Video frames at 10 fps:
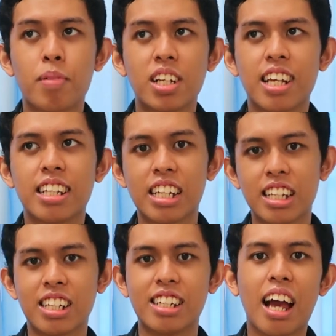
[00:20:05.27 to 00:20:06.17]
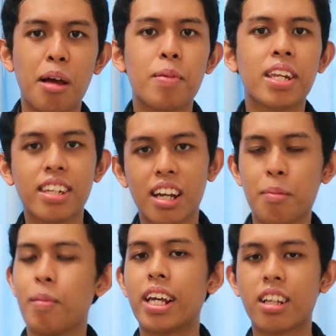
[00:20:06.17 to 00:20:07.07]
presentation that have been done
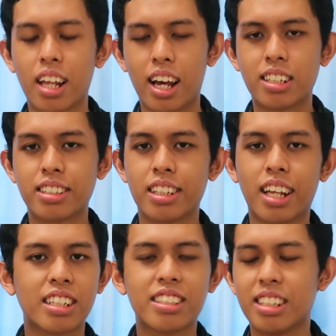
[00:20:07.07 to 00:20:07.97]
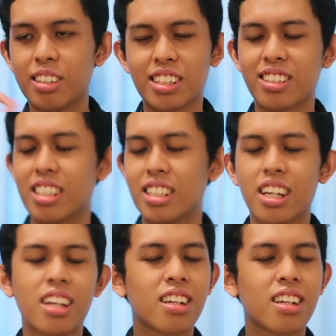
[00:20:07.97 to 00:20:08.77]
in my class. Like seriously,